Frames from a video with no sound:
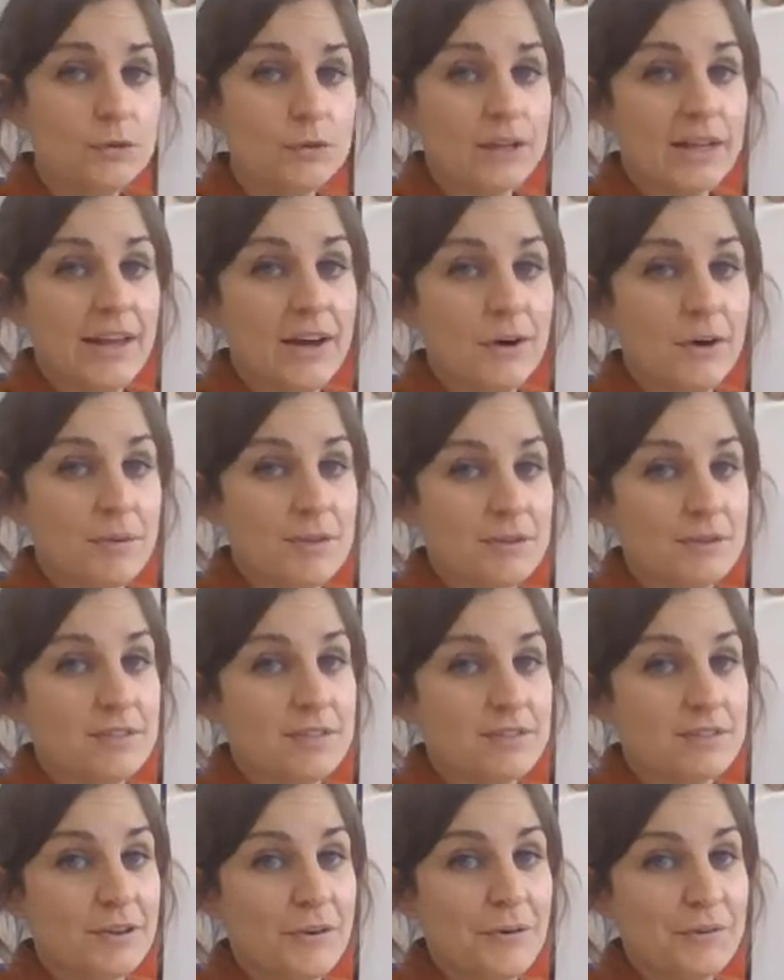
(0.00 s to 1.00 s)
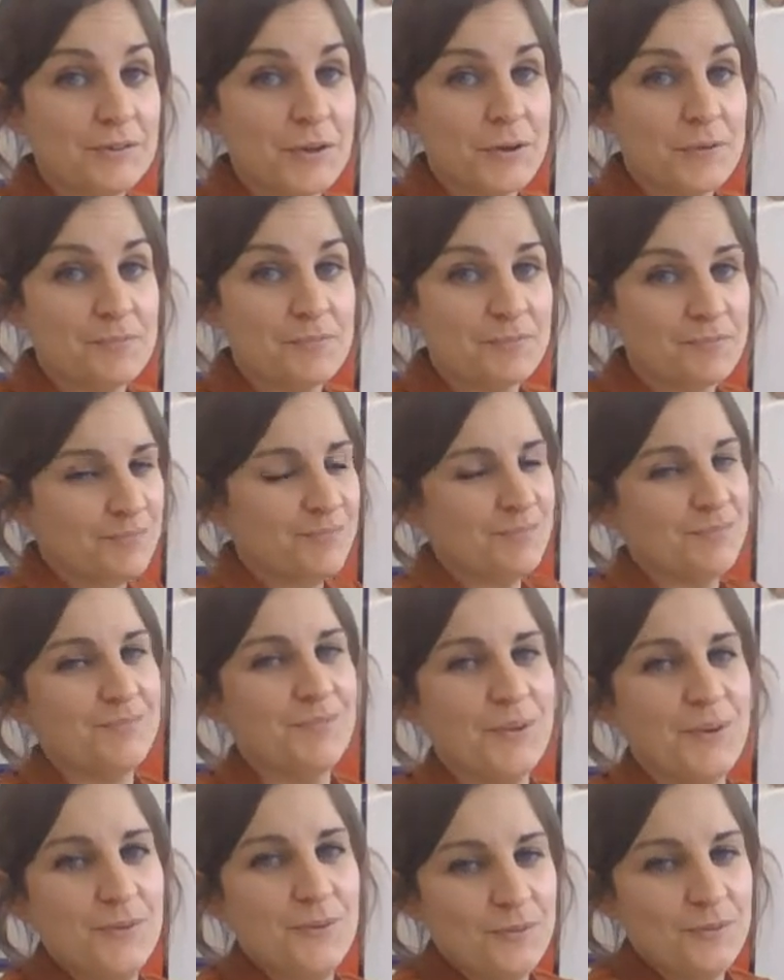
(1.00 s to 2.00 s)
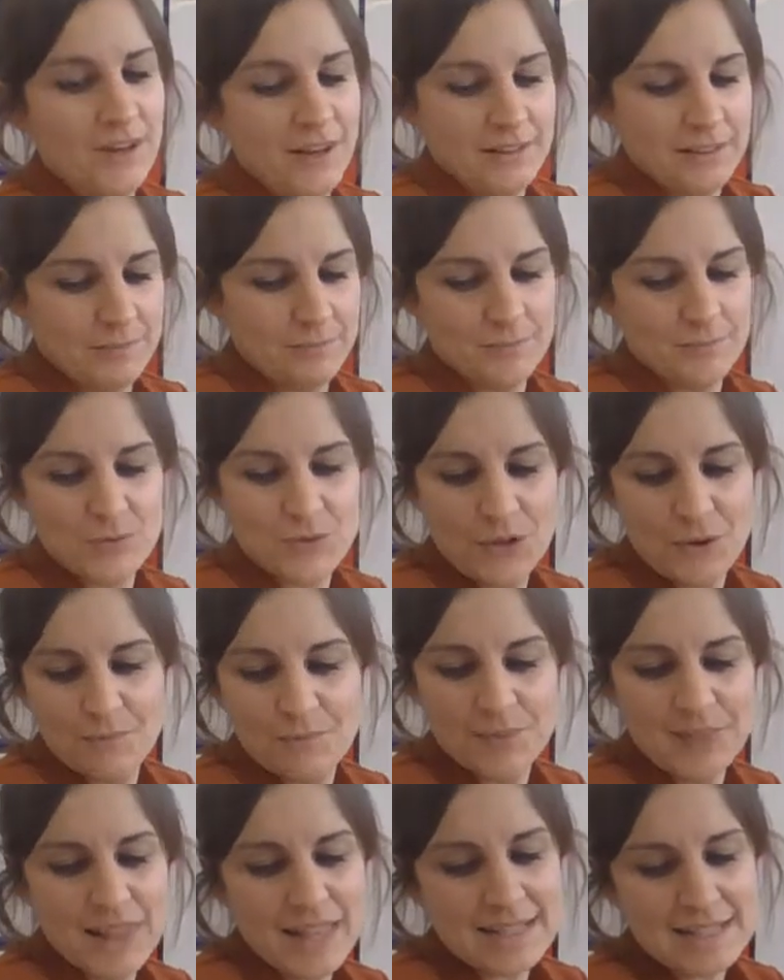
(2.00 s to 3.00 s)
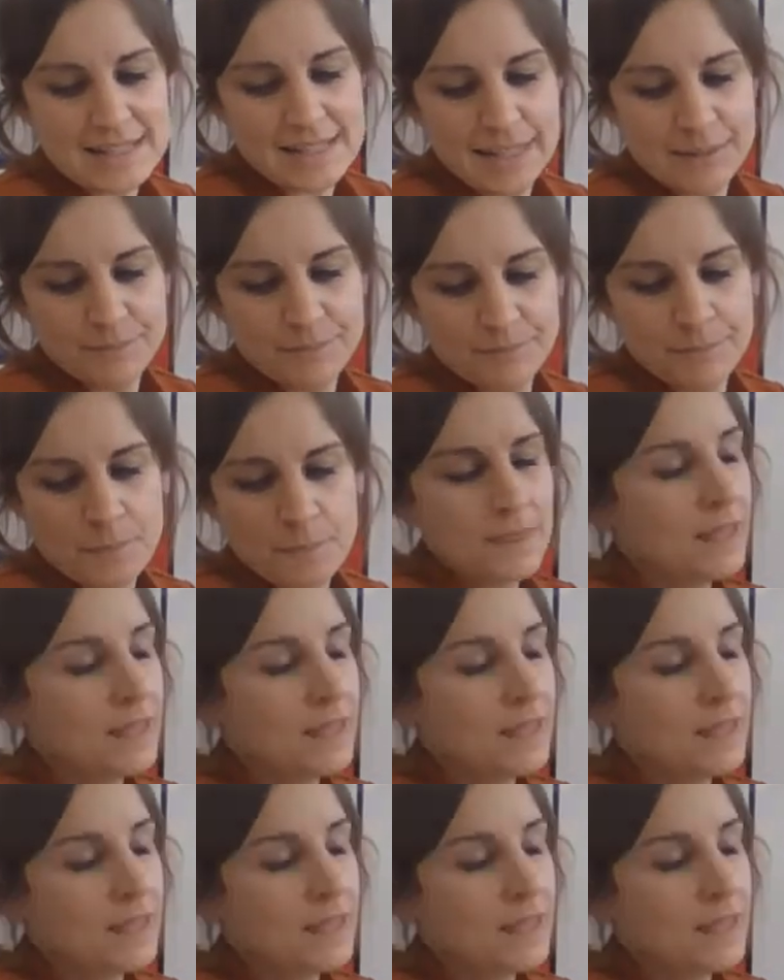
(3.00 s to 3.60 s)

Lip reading: you can help me do this, can't you? All right then. So let's see.